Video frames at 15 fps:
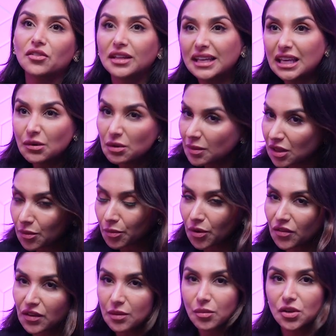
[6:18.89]
Like he would be the
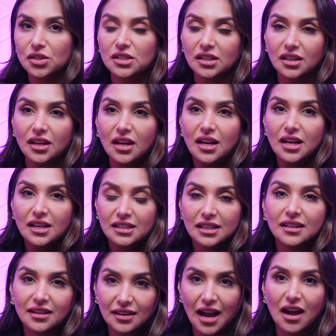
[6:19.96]
perfect person
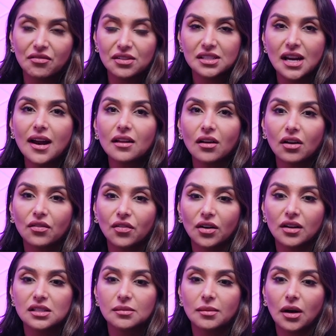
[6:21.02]
to have this dialogue for
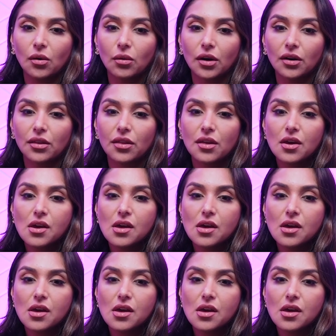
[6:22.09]
us about worth.